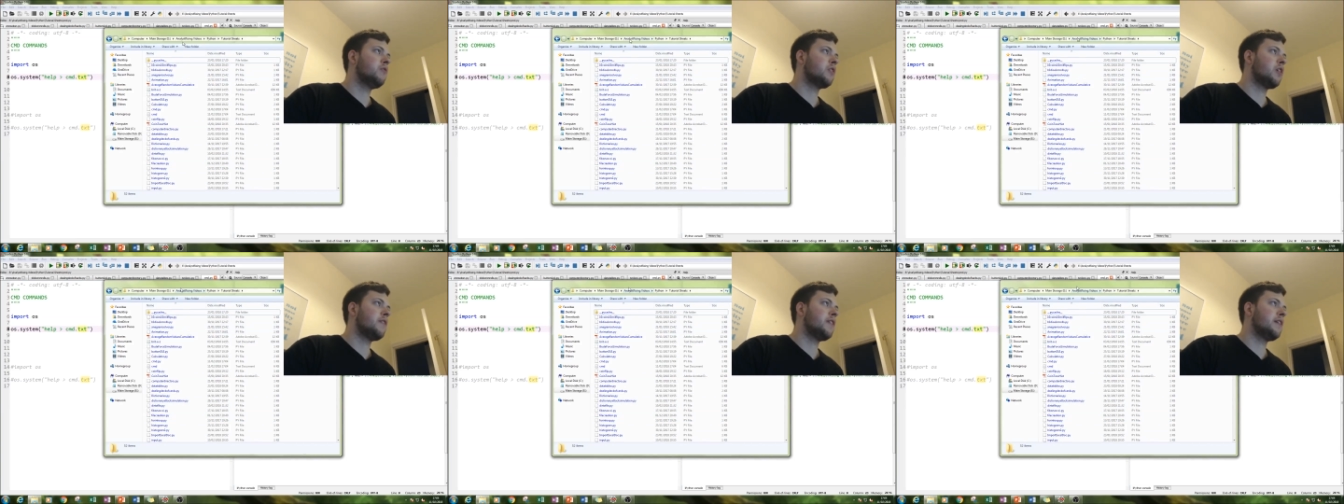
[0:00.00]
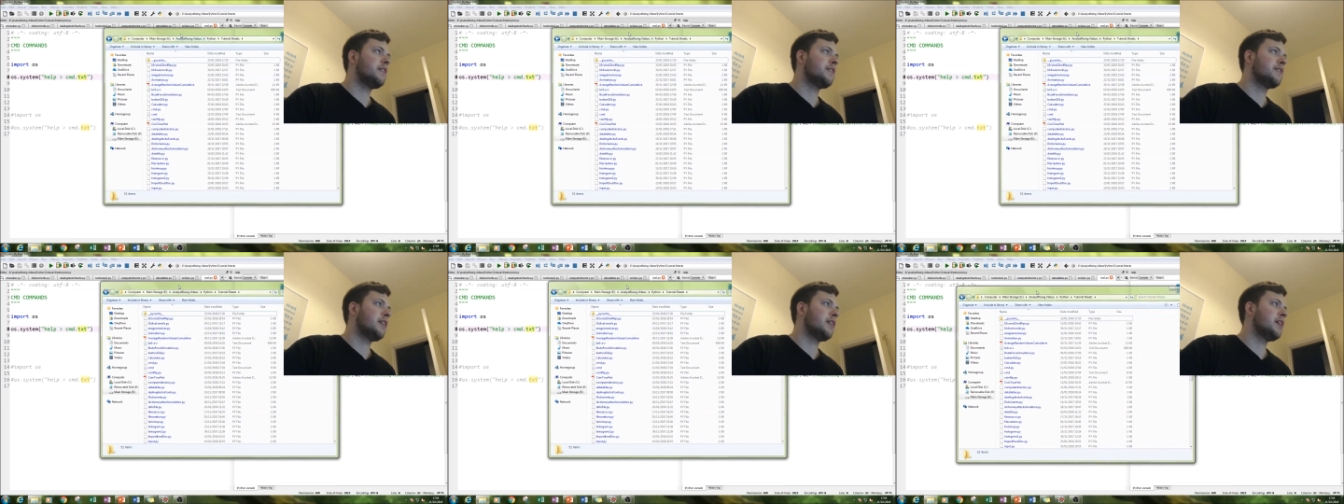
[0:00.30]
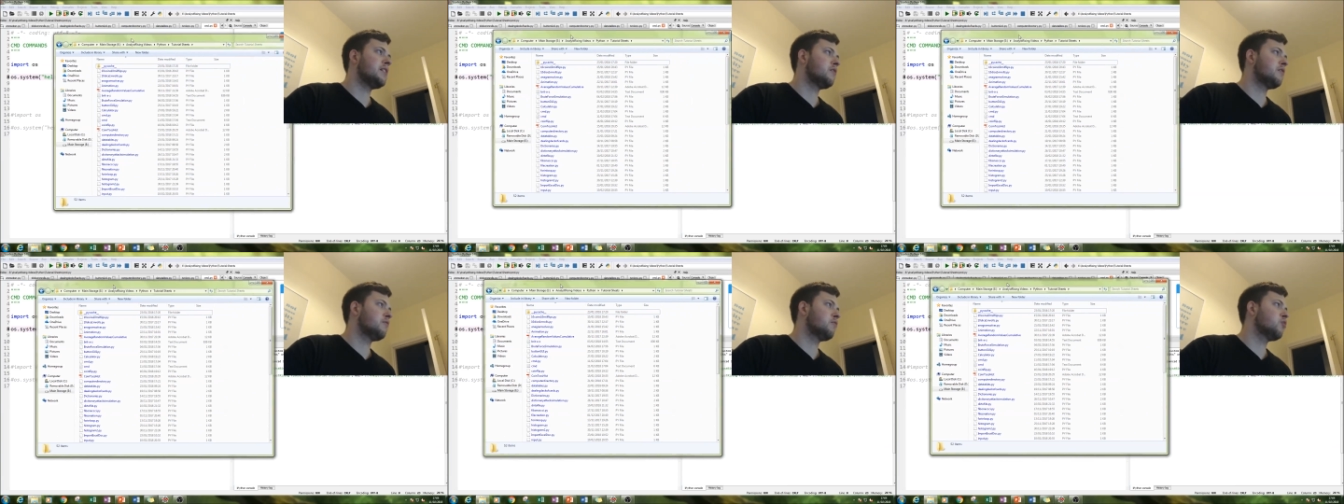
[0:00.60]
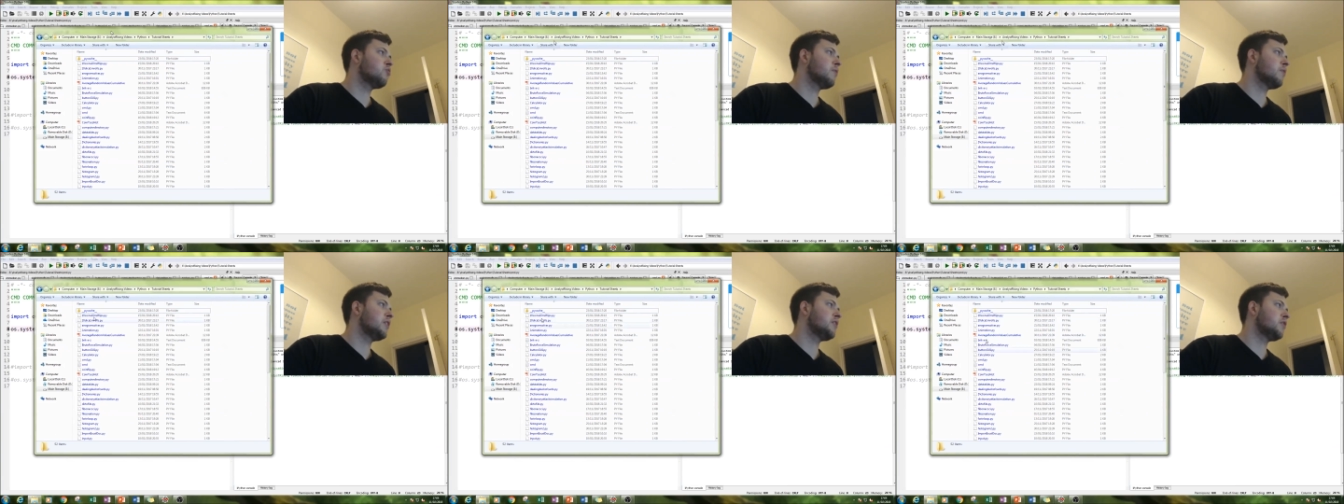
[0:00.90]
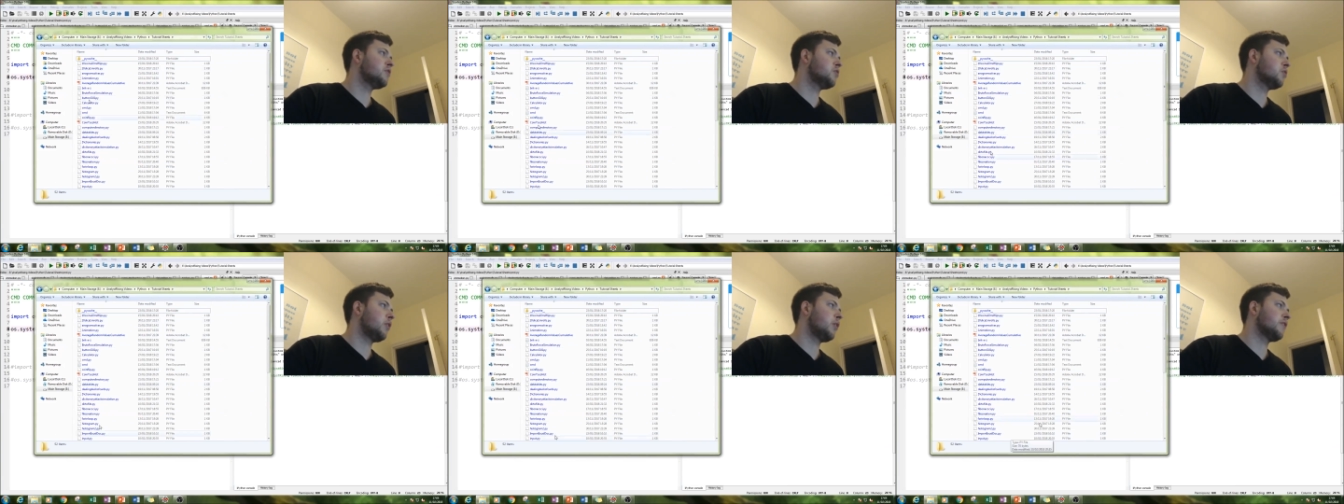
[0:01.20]
so this is a list of all my
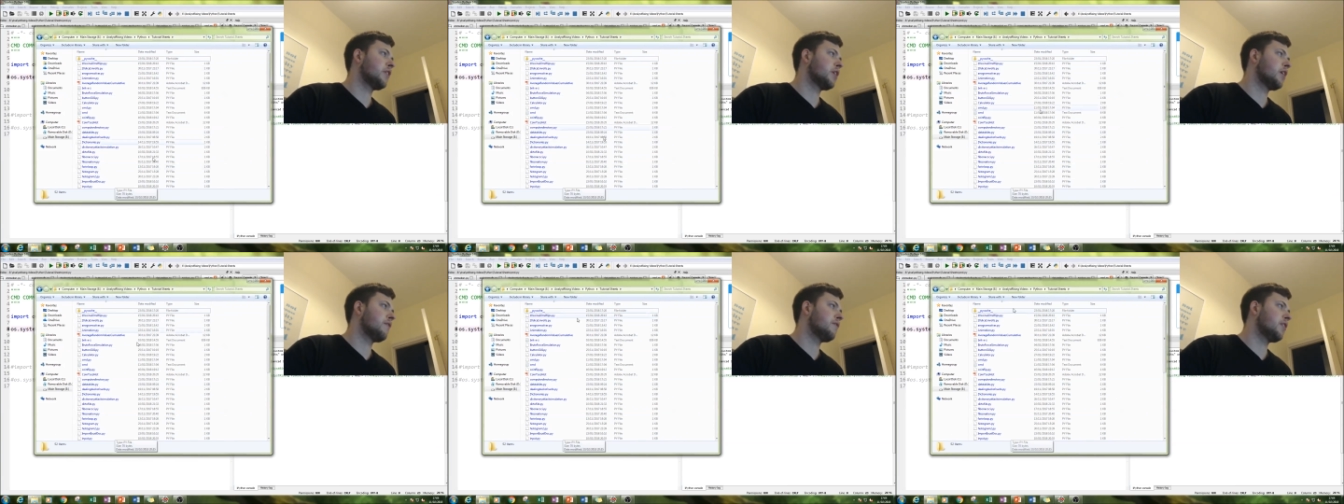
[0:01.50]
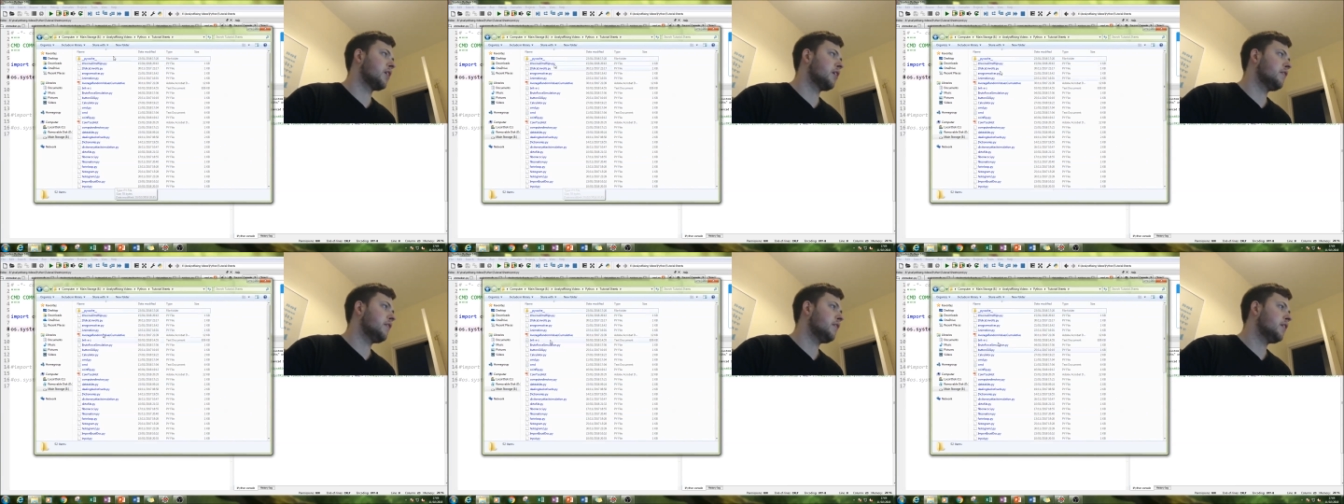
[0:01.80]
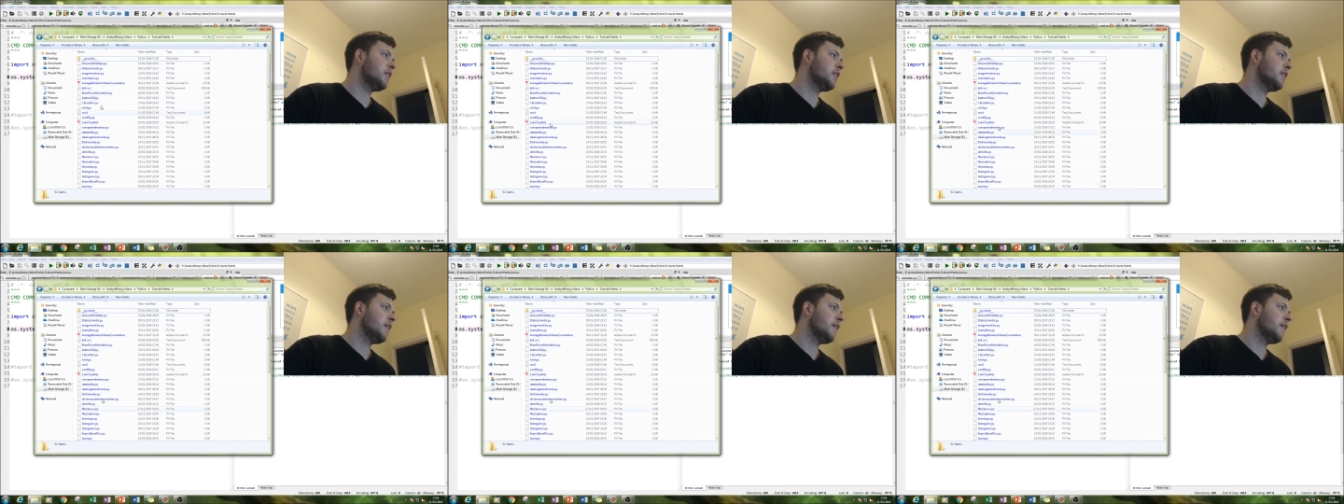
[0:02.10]
tutorials that I've done.